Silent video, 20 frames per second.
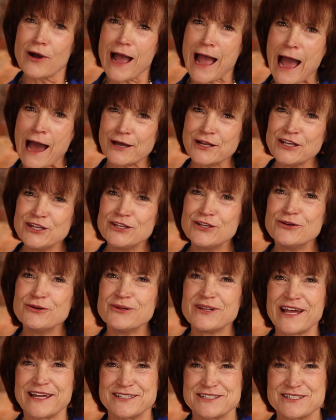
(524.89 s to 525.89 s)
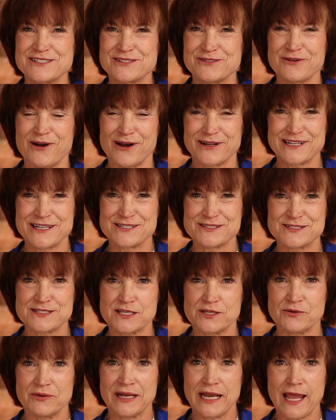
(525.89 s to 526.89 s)
how do you like to do audience
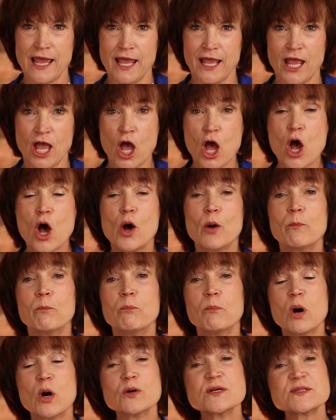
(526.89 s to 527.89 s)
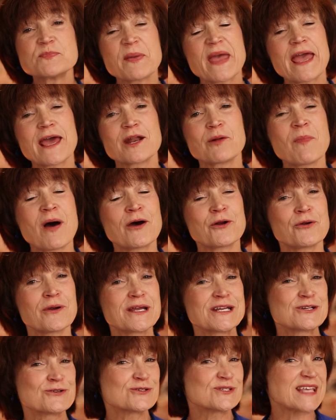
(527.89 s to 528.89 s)
Q&A? Most panel
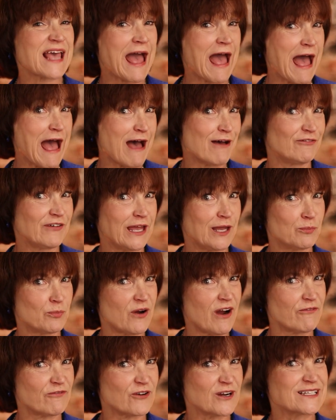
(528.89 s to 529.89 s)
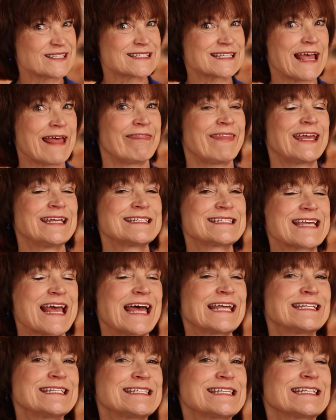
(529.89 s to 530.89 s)
moderators have a preference and they
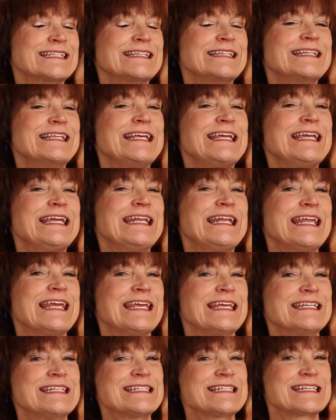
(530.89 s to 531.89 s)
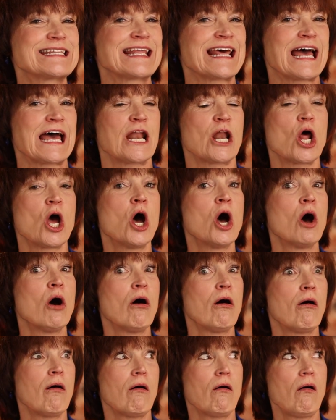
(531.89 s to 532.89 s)
tend to lean into that
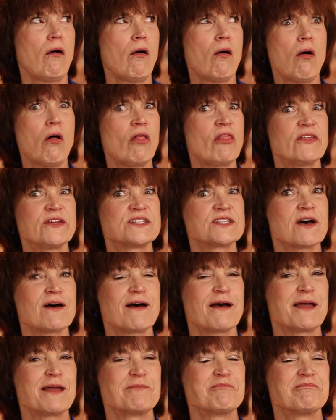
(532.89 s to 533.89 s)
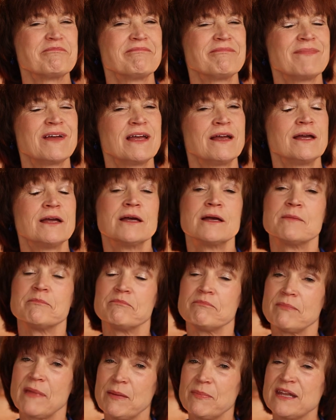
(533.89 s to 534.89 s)
all the time.
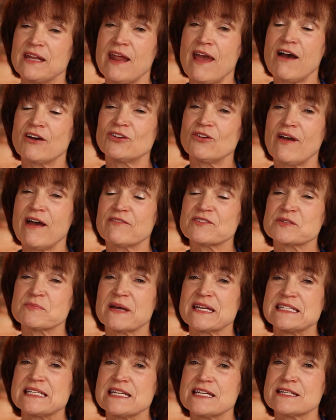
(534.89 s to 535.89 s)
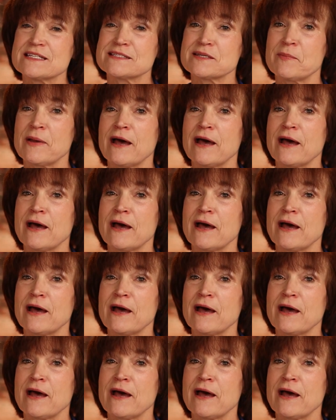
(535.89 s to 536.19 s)
Maybe now you have some ideas